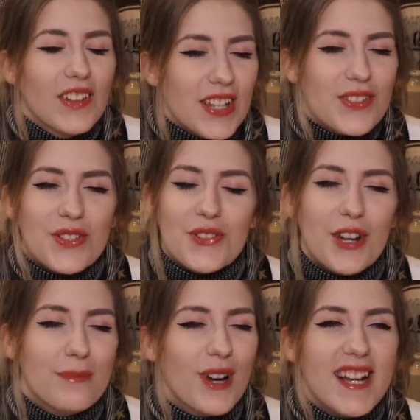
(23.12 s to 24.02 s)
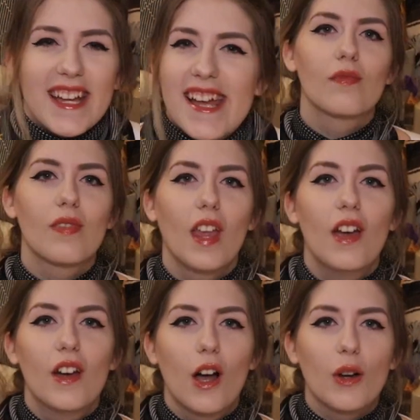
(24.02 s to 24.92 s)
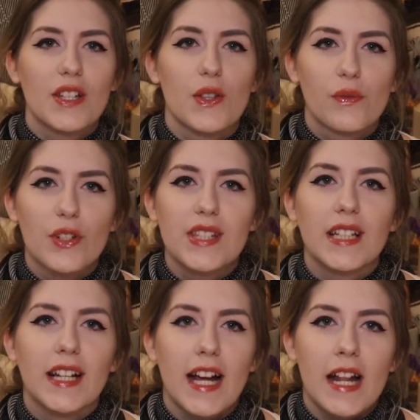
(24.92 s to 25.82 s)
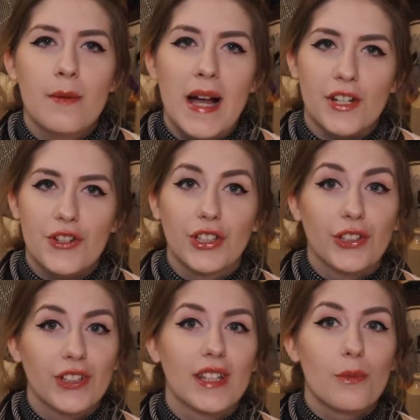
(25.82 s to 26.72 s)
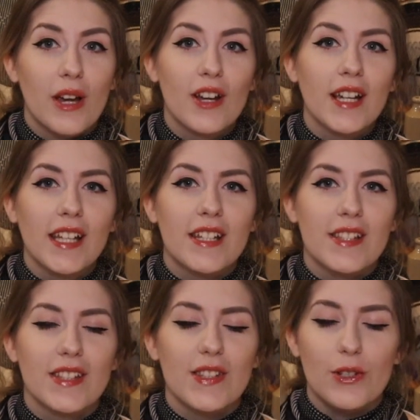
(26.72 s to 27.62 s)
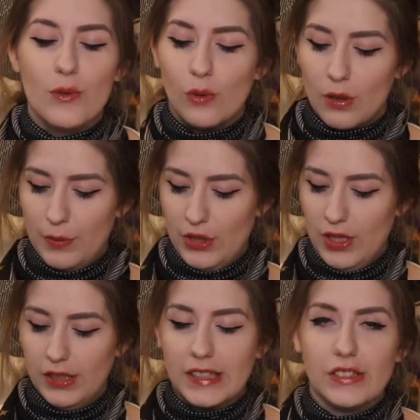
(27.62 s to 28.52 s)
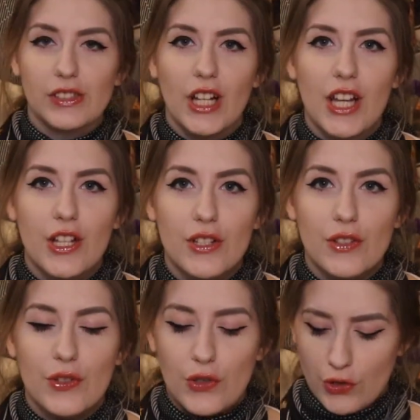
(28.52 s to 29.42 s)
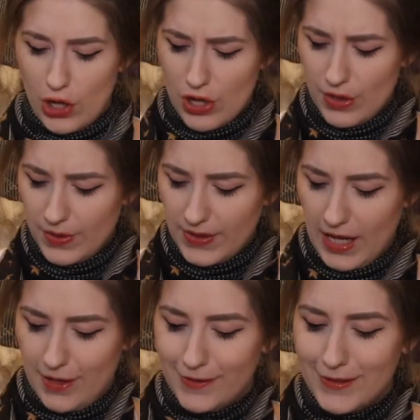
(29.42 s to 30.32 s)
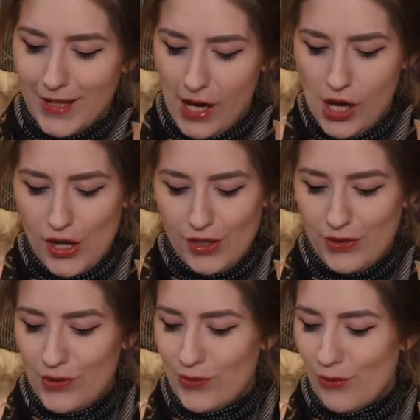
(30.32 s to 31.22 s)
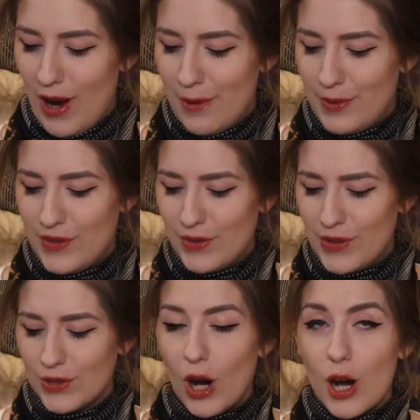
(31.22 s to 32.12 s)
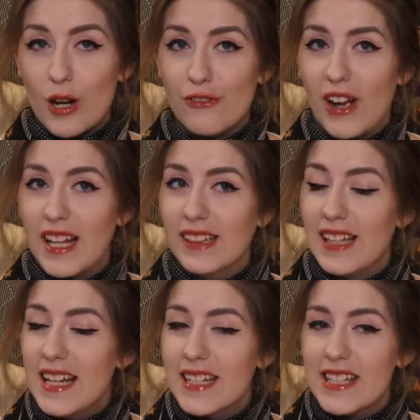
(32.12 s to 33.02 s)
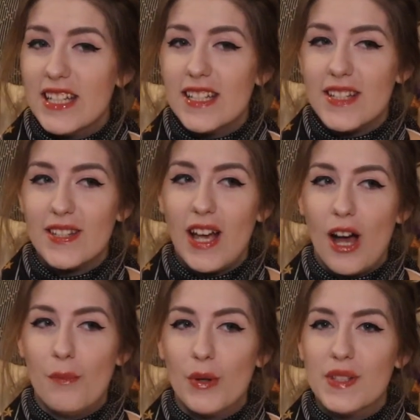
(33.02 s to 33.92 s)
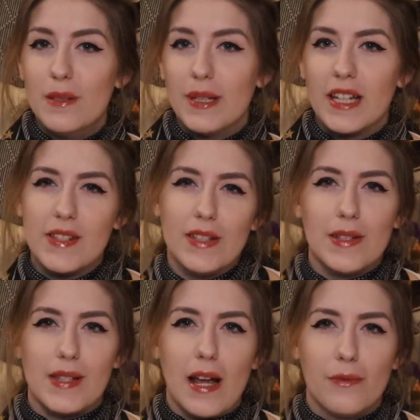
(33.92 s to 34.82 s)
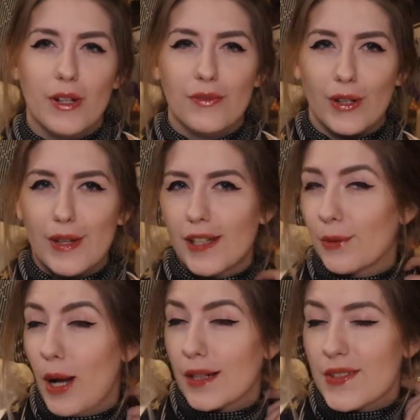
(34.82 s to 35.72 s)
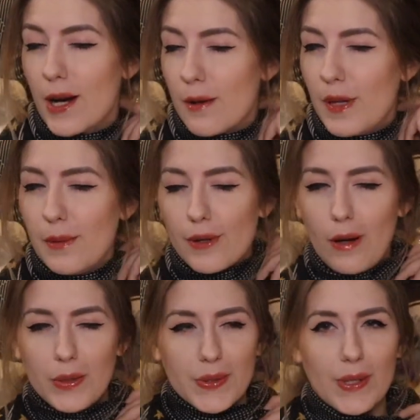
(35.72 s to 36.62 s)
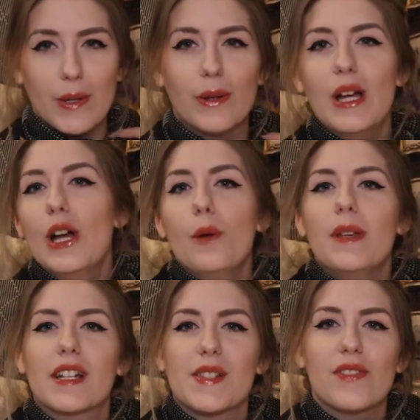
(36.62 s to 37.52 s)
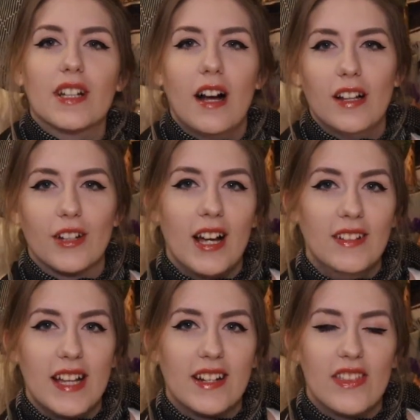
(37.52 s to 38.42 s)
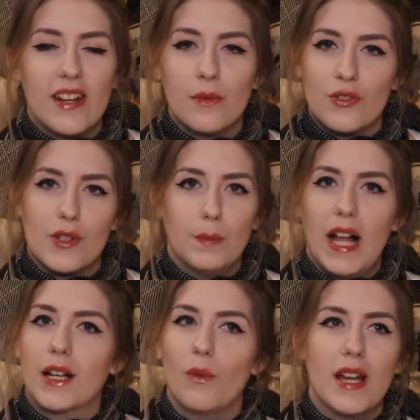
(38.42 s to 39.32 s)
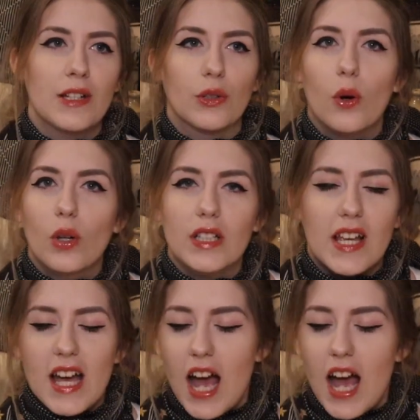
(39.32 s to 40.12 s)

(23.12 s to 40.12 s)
let's just jump right in. Okay, so the first thing I got I'm actually currently wearing. It is this adorable little stars and stripes scarf. I liked it mostly because the design felt very like Rockstar to me, but also because of the color. I liked that it was just black, white, and gold.